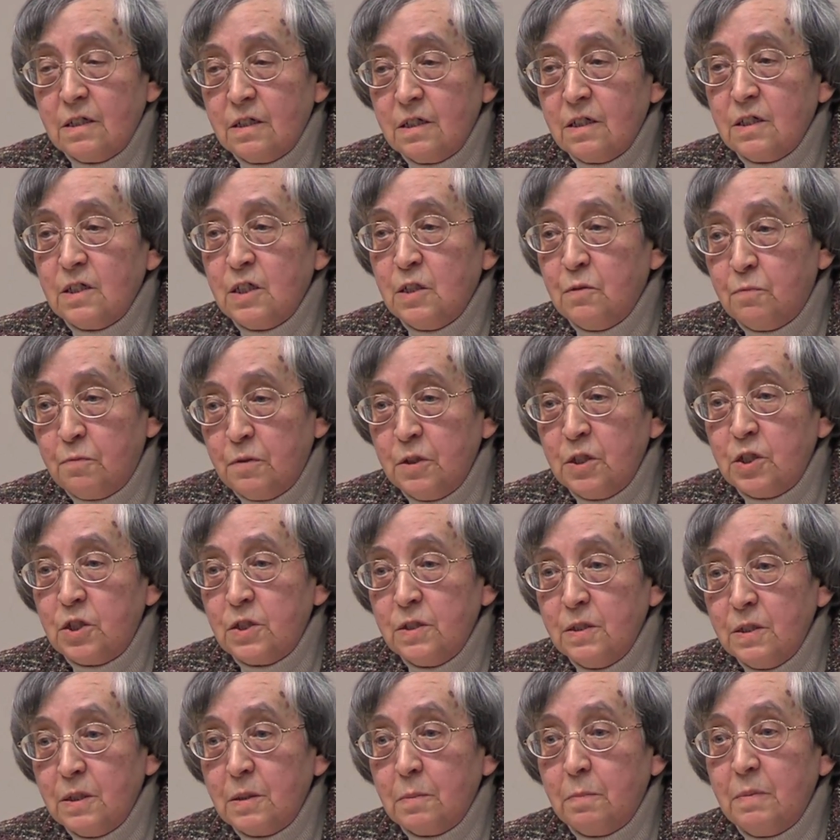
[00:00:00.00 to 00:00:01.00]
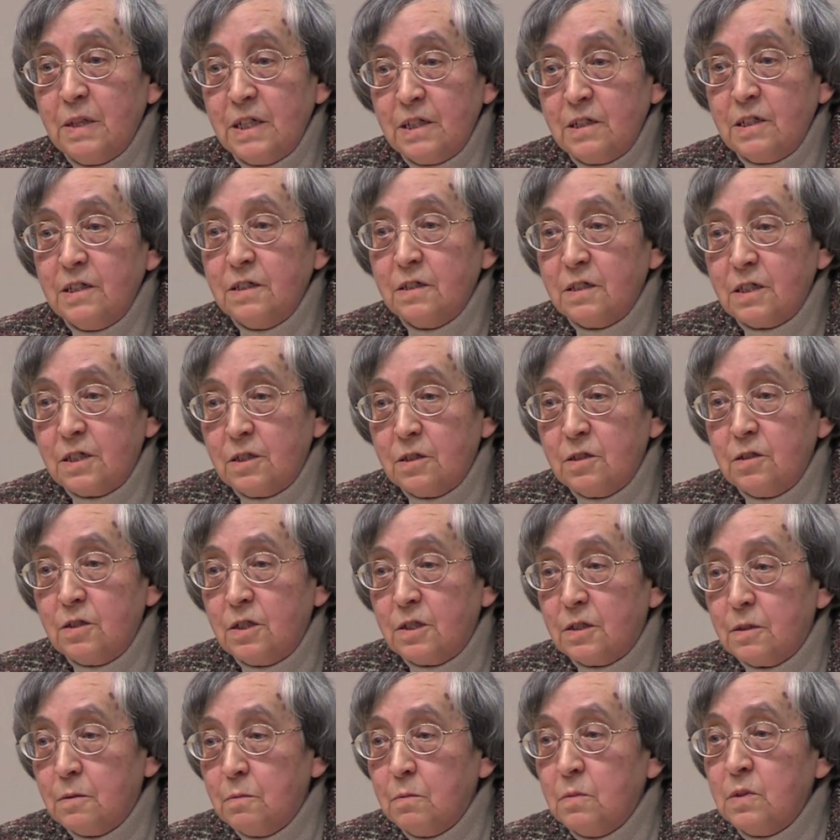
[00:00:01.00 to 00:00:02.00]
efficient banking
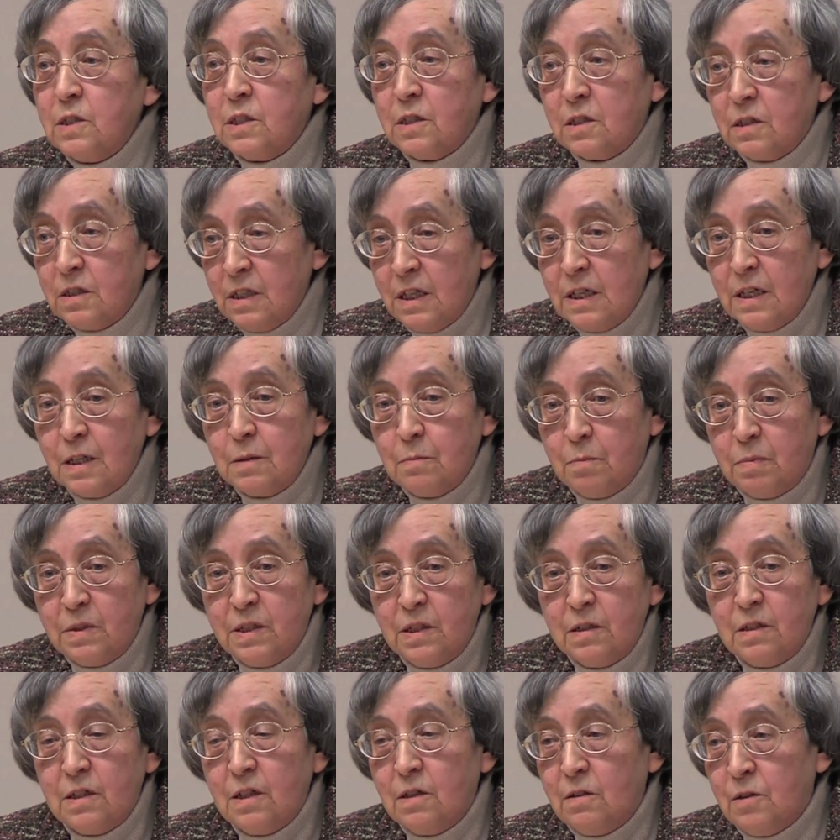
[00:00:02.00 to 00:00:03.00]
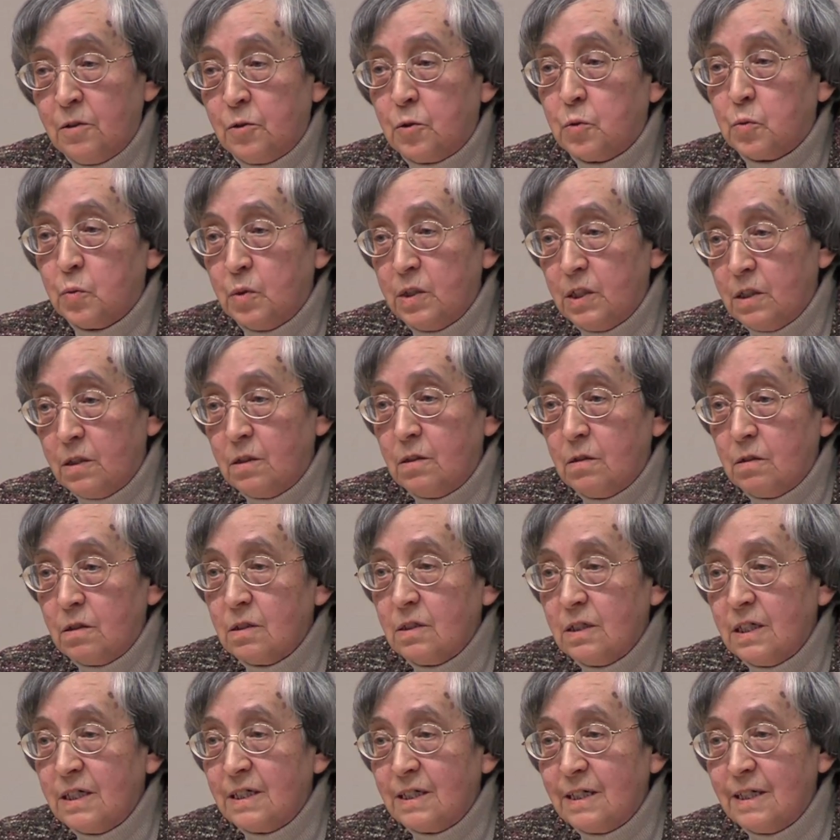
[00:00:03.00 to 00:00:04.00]
system that had been dealt with,
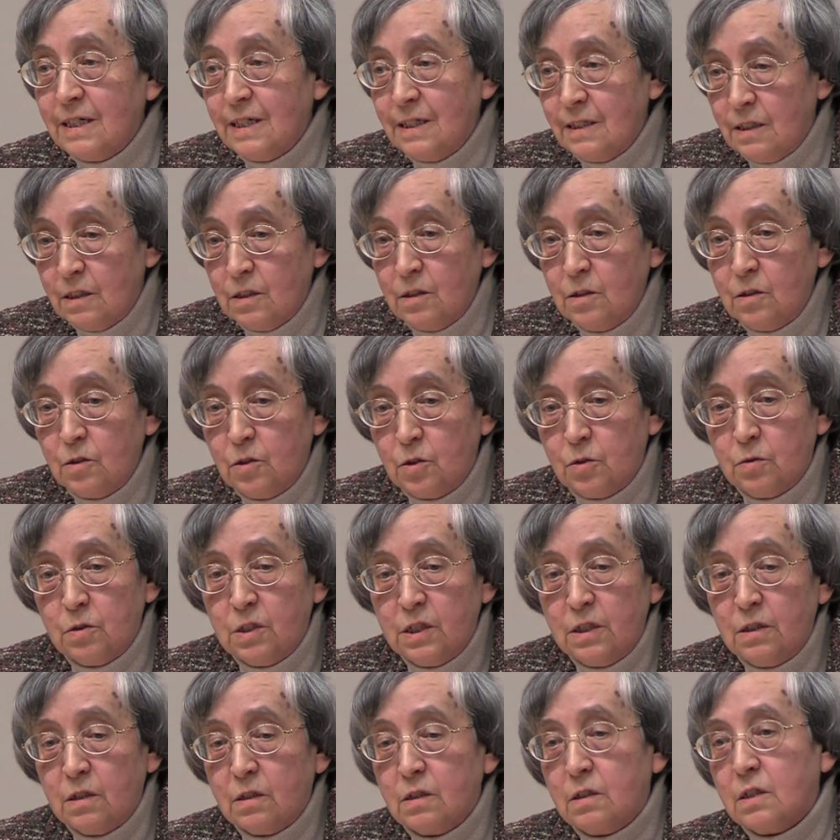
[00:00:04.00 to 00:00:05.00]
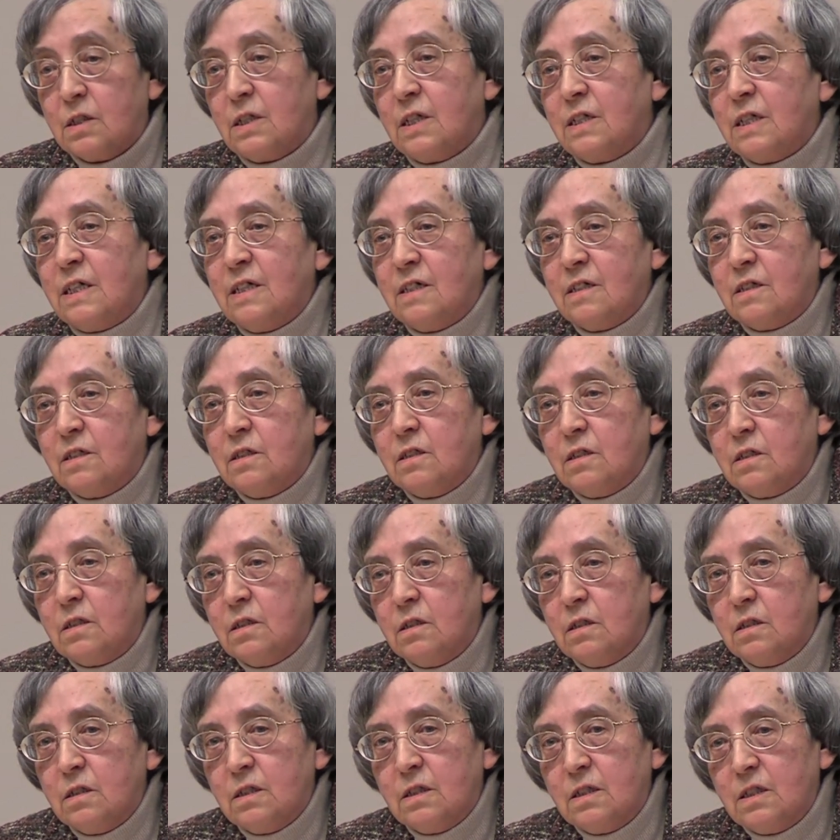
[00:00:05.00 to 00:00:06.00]
again, during the crisis
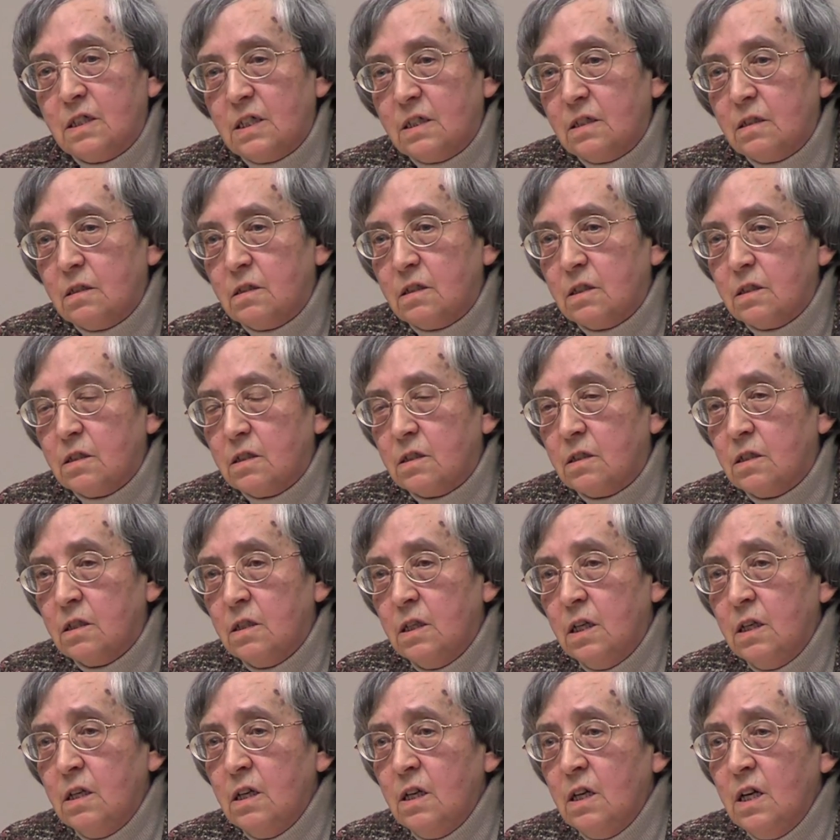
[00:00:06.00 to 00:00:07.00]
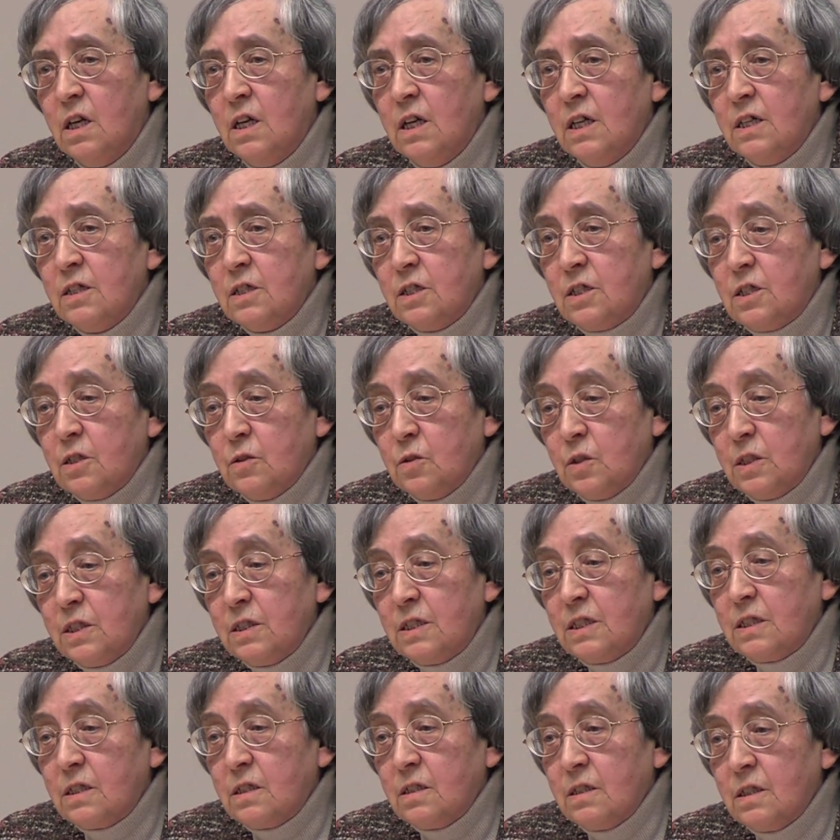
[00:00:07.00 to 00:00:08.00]
in the 90s. So
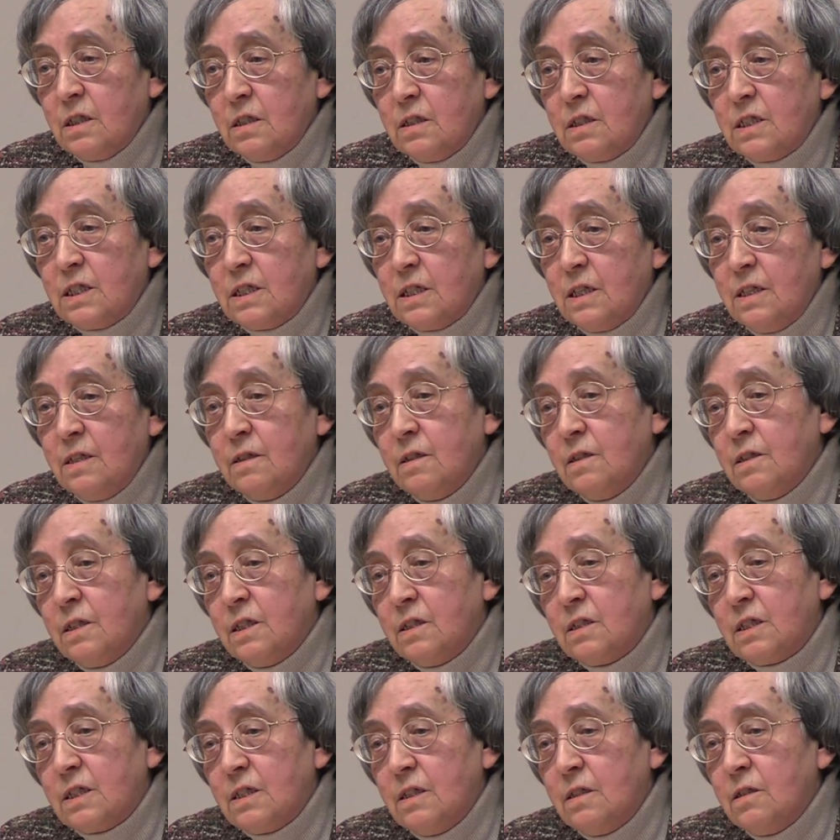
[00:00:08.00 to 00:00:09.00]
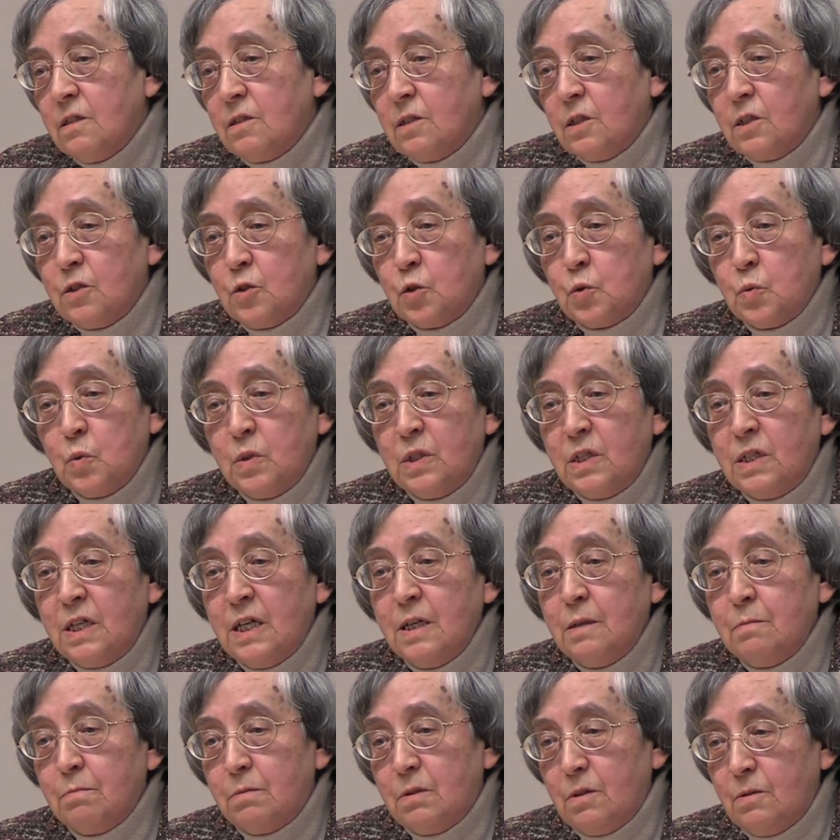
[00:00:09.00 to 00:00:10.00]
these countries were
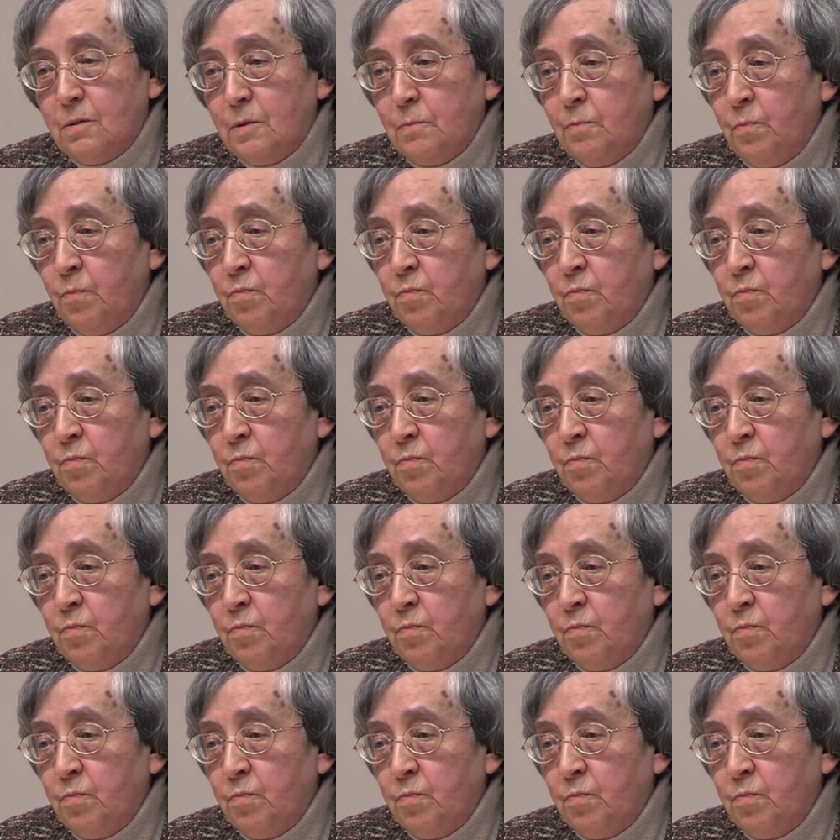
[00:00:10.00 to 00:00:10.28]
able